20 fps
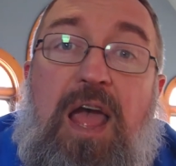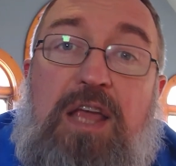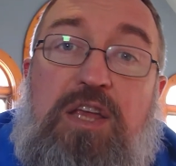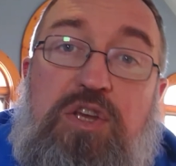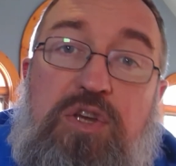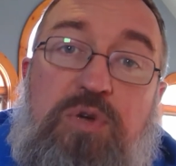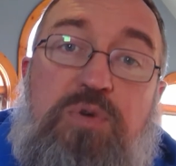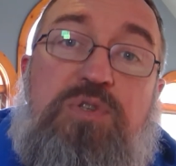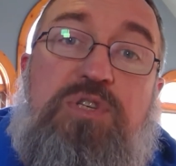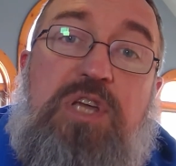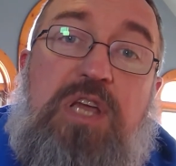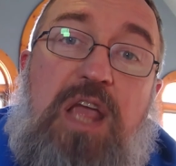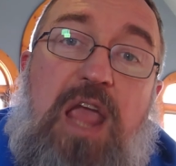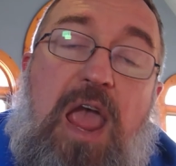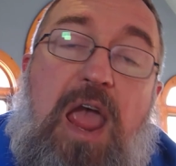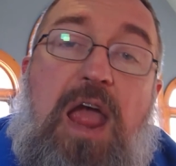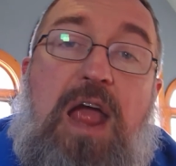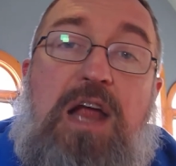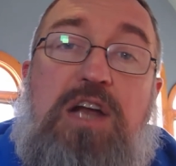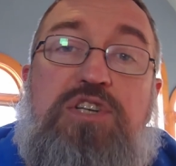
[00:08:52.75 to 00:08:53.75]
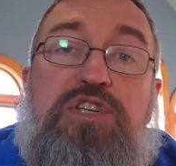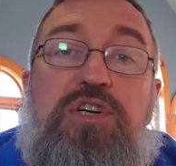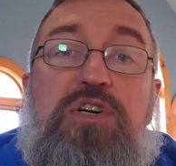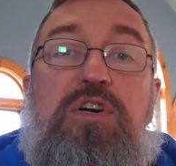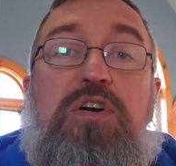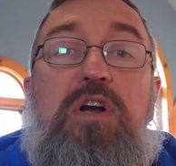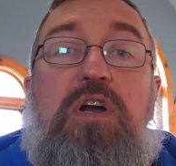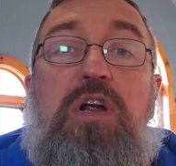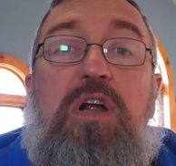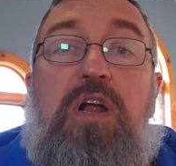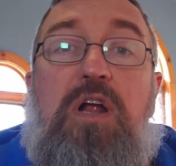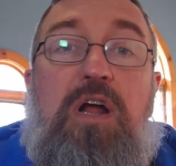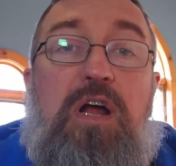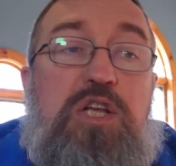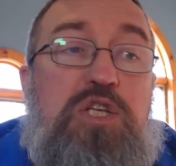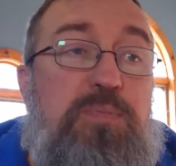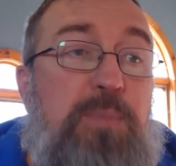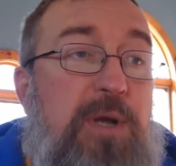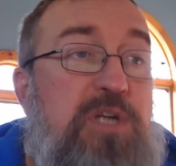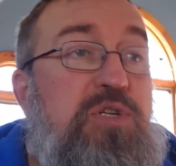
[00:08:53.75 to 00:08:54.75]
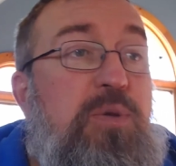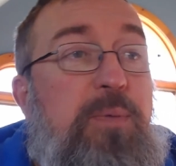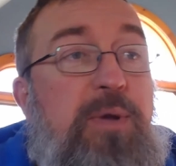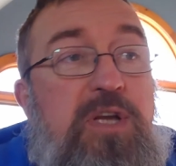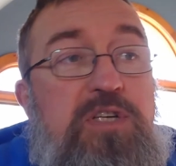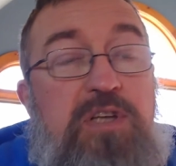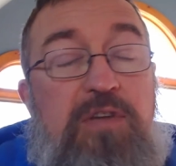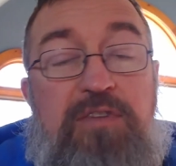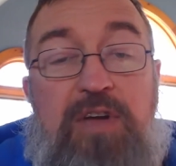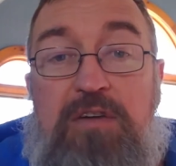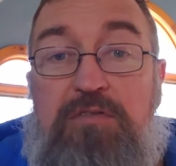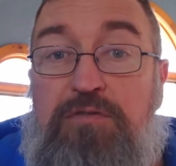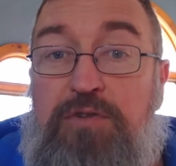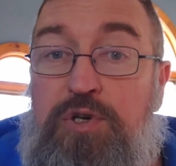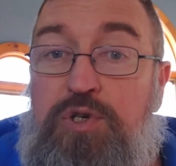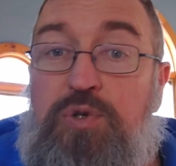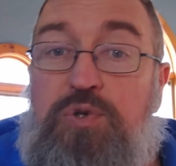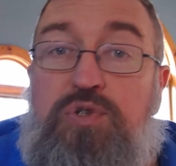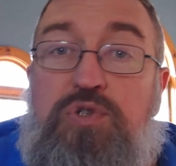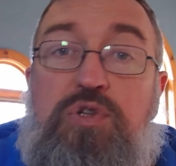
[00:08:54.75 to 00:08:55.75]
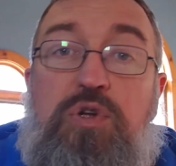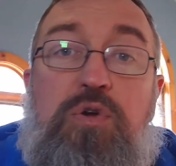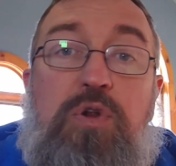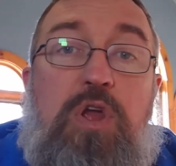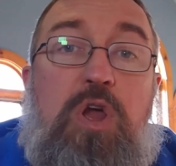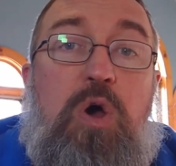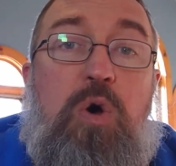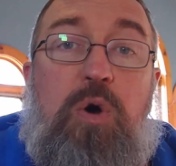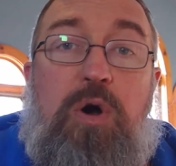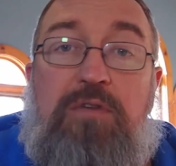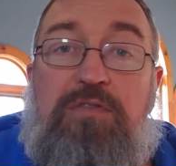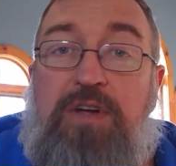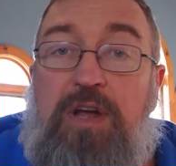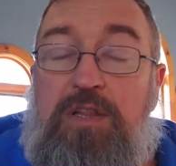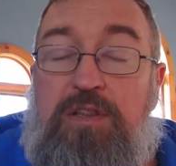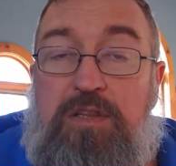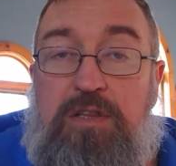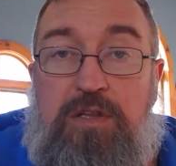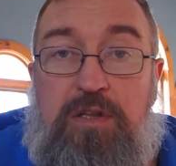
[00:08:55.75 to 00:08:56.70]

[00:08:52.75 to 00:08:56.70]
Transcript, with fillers: Using Azure, especially because I've got Visual Studio or I've got,